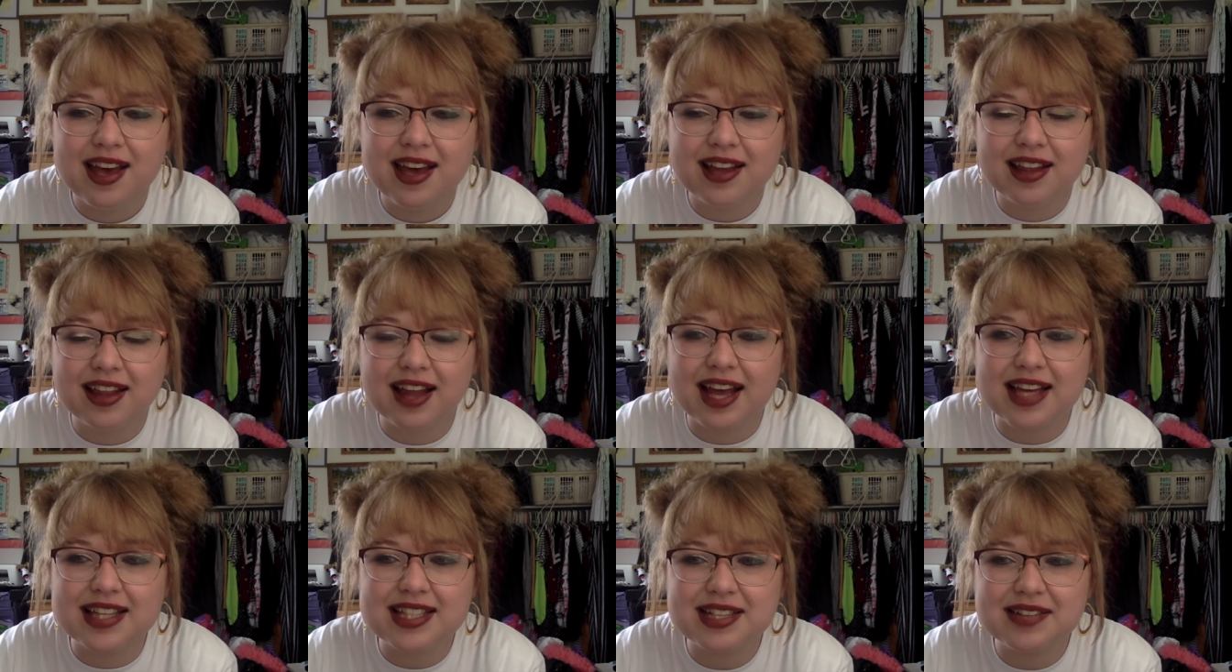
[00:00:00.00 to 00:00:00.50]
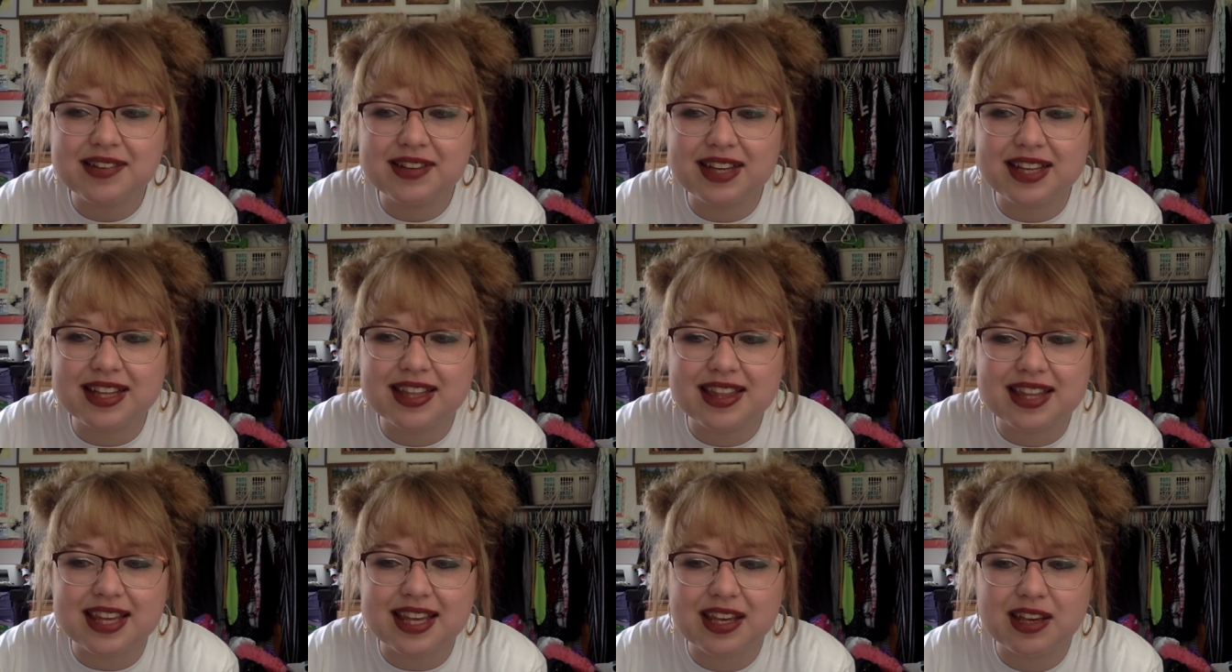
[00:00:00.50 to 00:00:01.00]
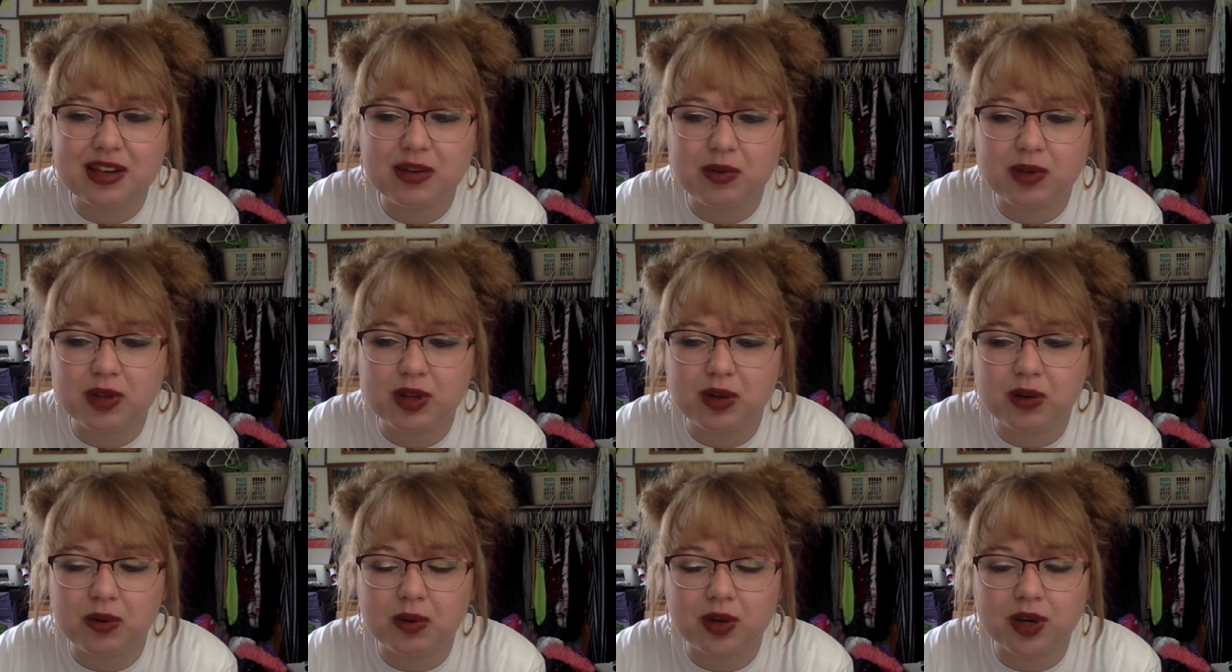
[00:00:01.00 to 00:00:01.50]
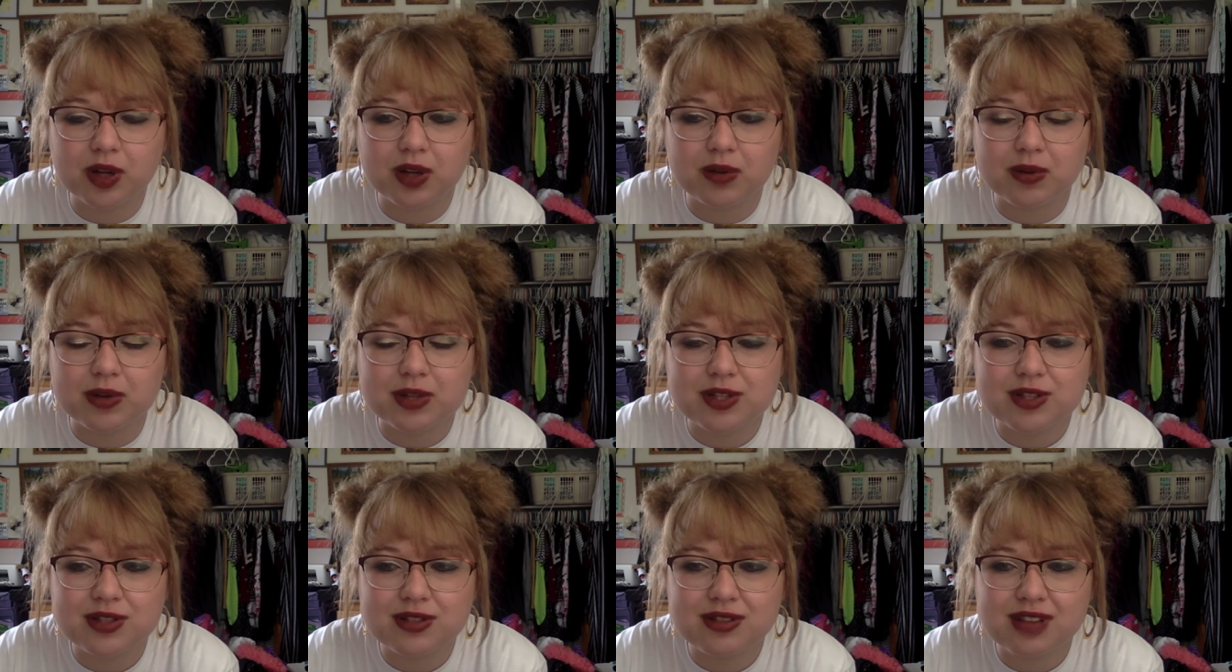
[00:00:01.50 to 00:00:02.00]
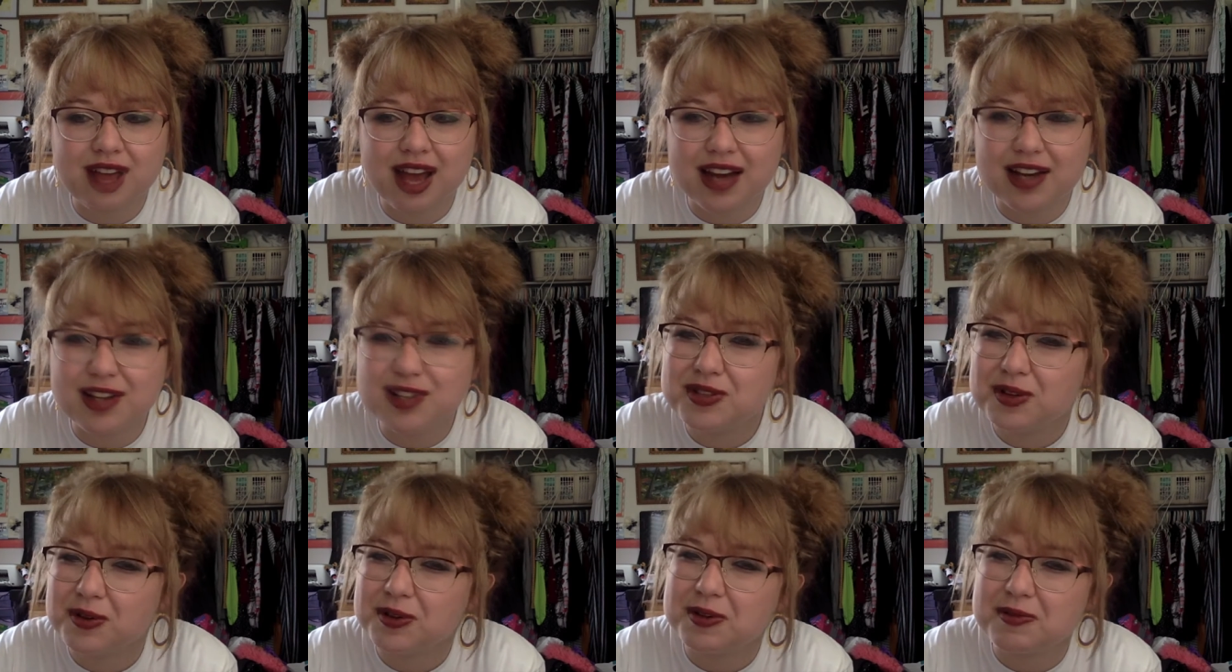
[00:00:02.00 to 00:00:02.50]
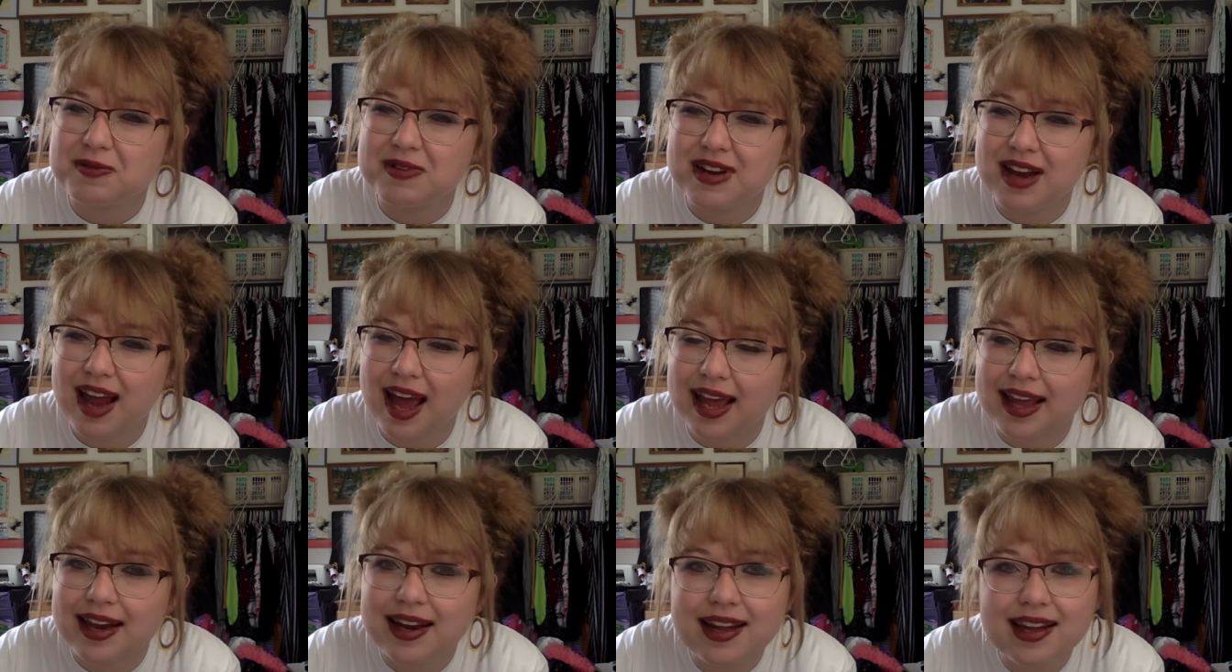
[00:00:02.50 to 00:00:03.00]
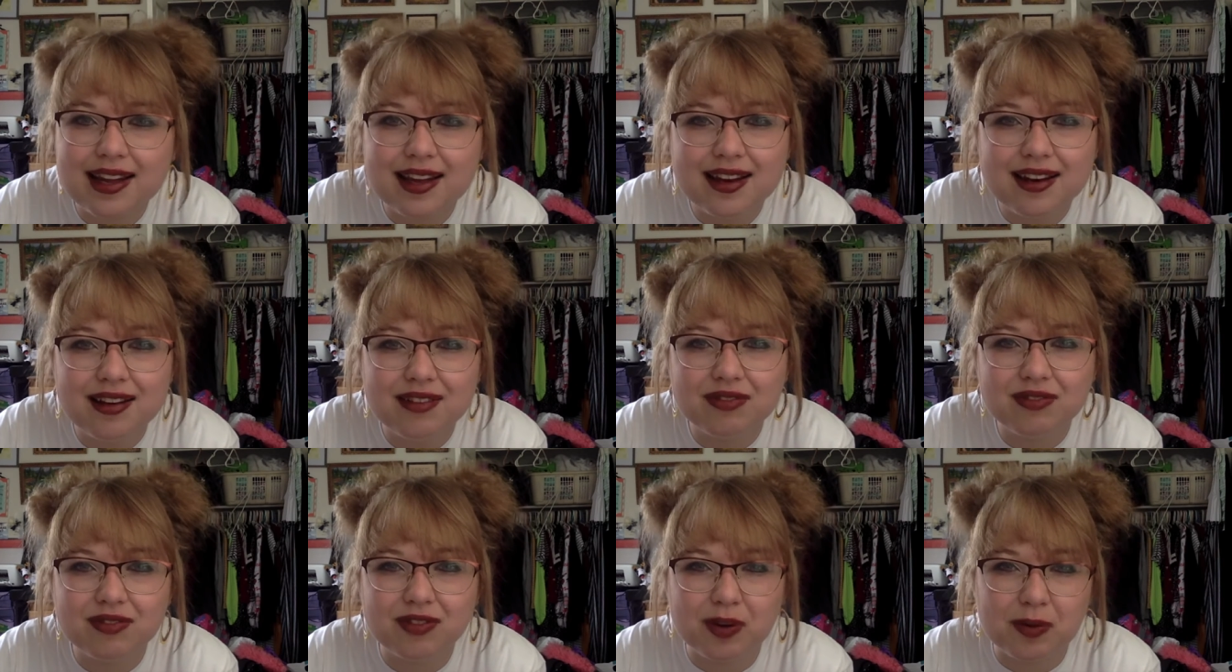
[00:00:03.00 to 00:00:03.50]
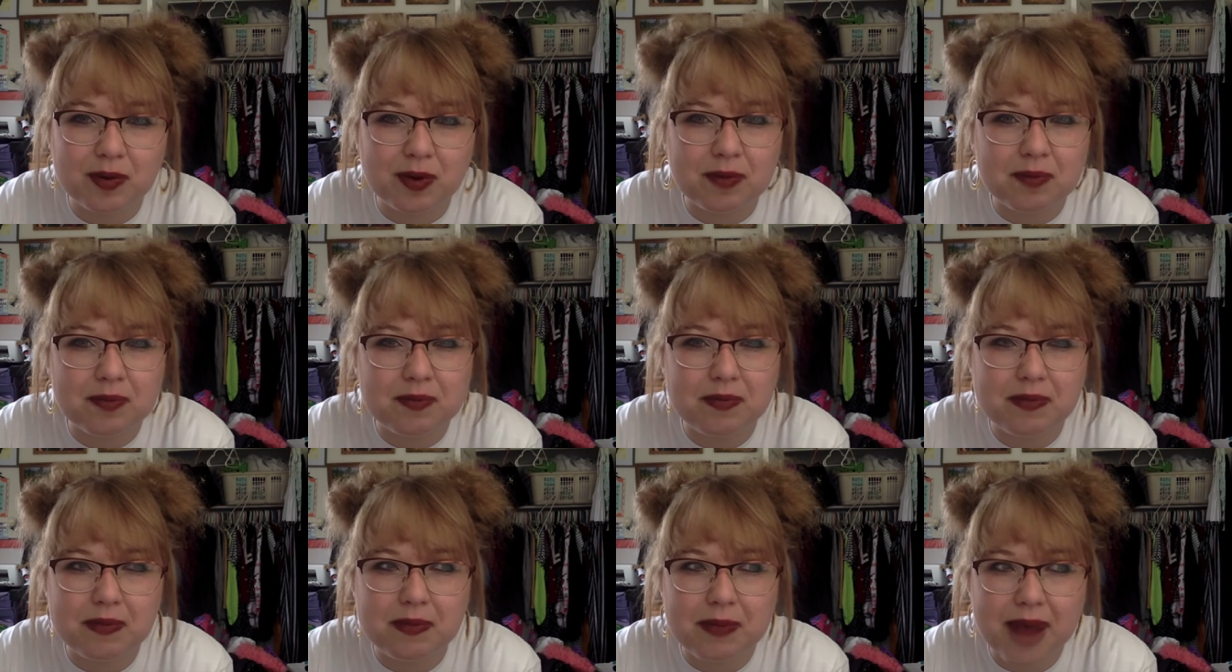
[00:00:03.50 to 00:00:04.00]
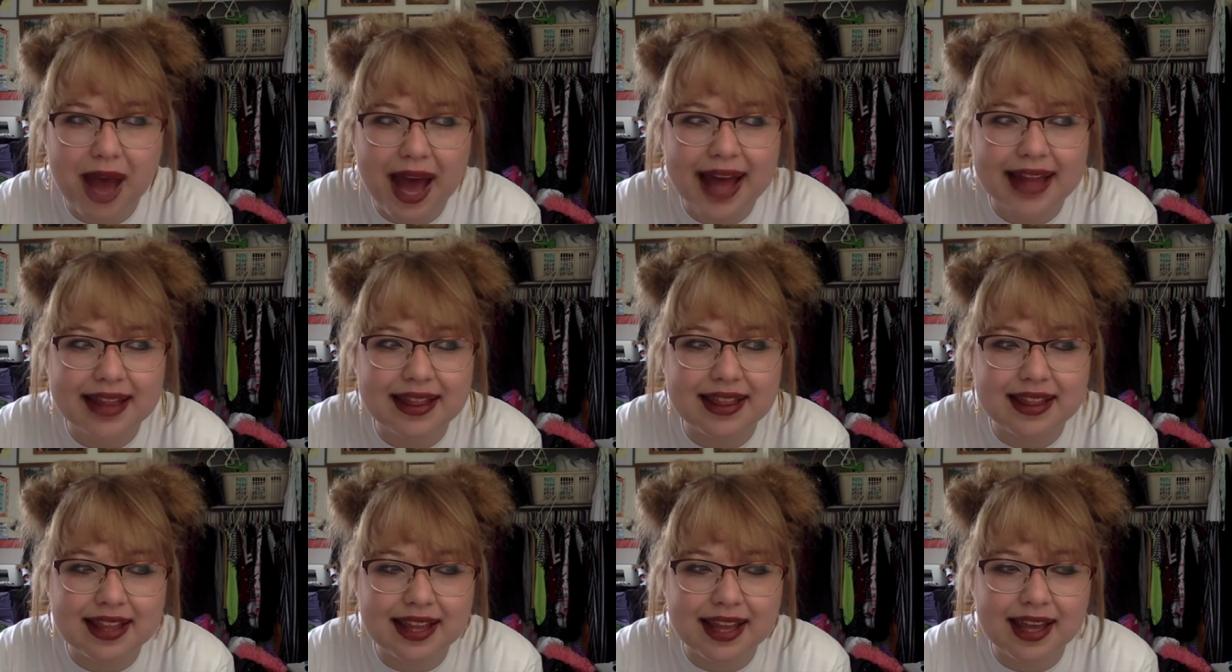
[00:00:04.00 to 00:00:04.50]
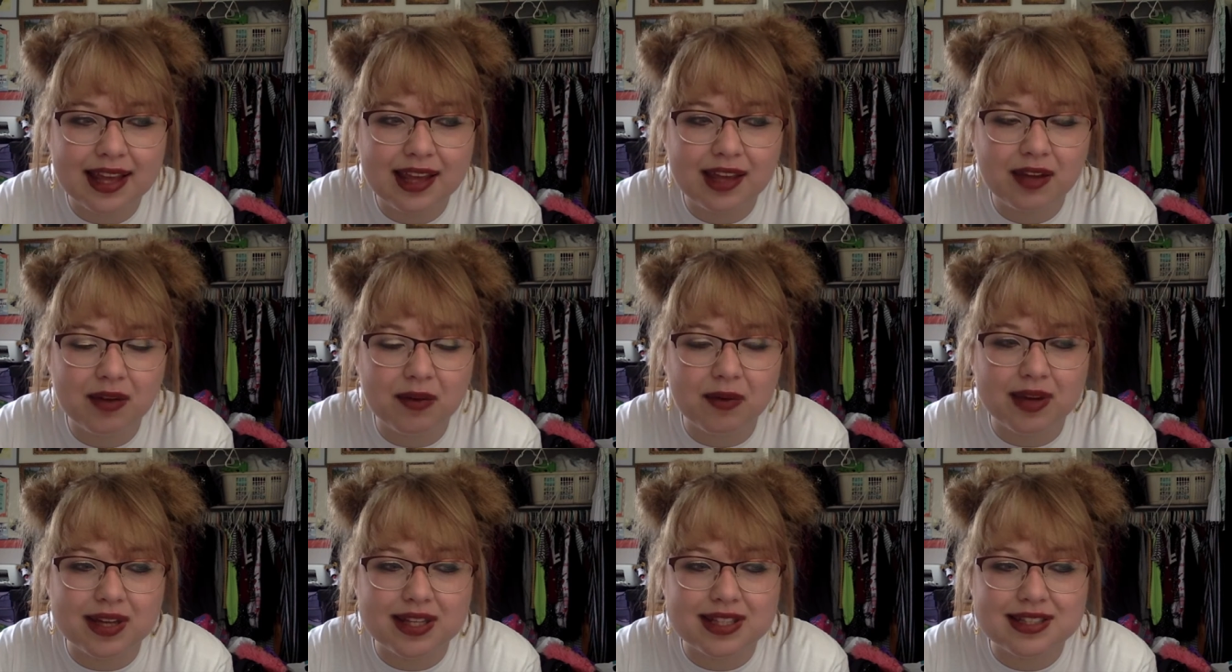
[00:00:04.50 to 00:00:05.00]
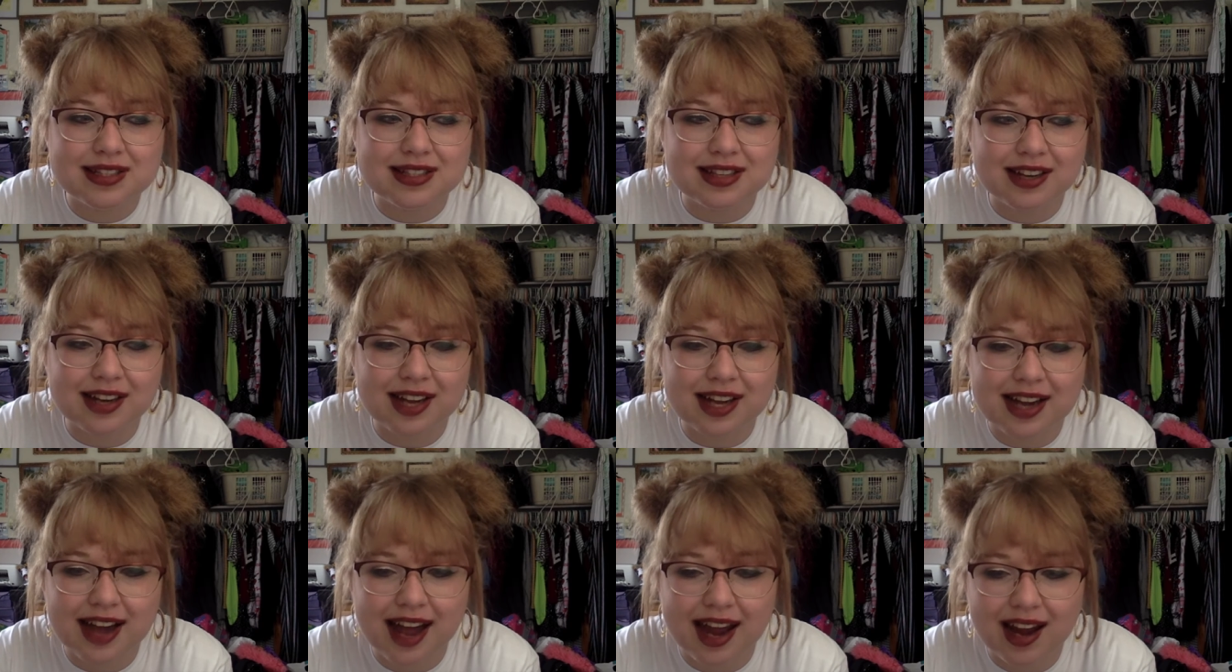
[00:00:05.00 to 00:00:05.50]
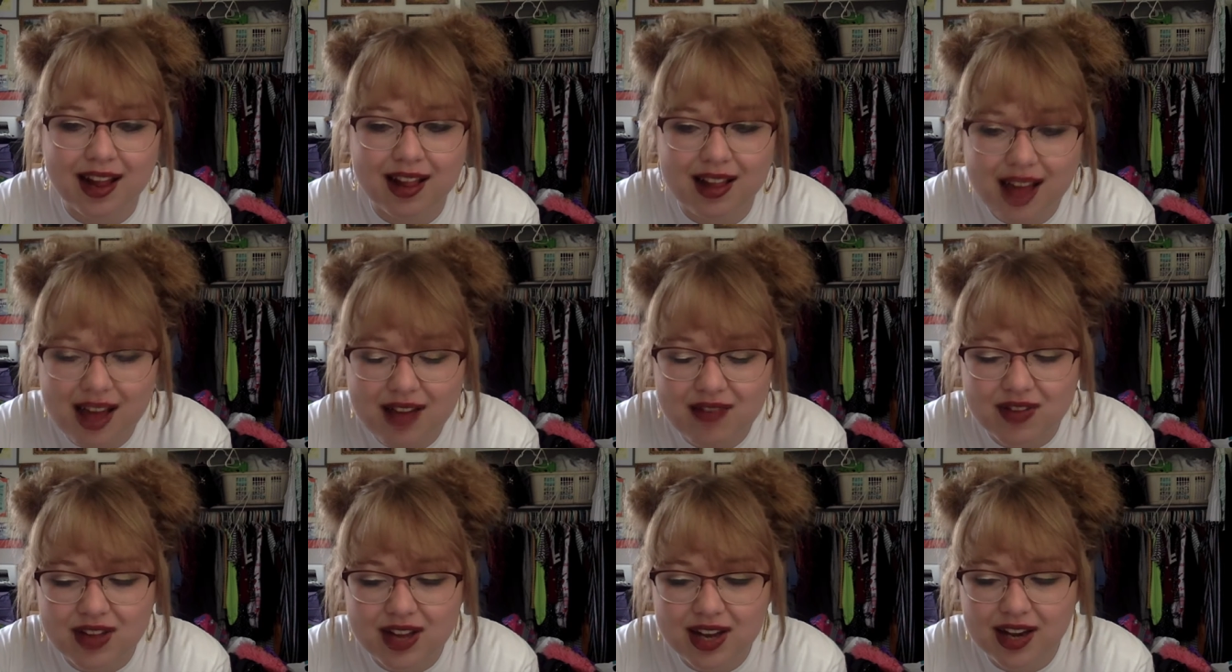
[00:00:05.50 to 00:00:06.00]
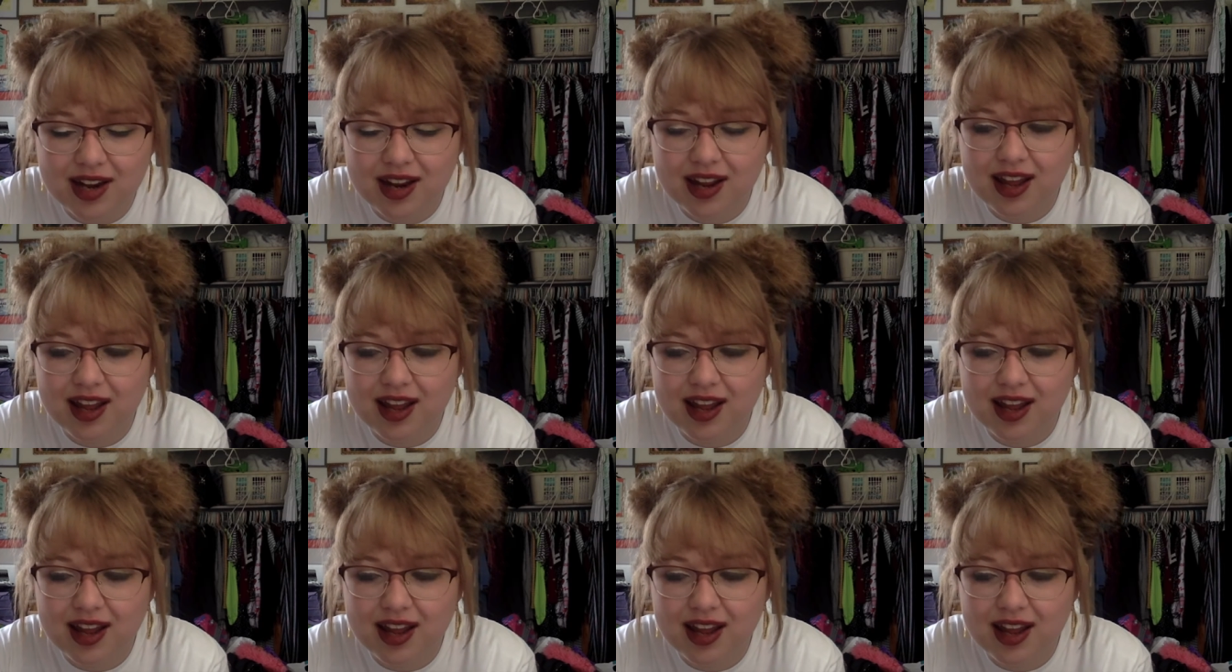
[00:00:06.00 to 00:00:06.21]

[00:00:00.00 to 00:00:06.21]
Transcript: The last time I could think when the world was kind of so united from a bad thing was during 9 11.